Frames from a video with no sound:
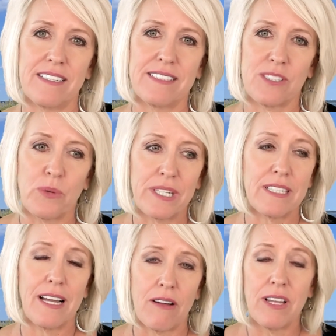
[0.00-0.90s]
So we need
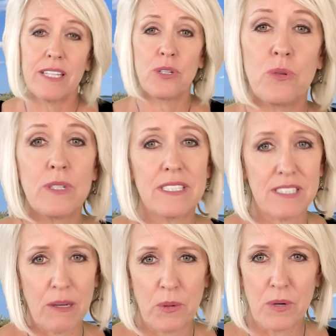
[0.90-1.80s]
to outline who it is
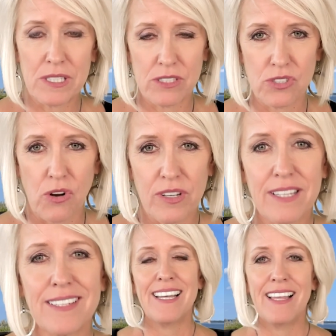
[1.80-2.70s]
that we want to draw in.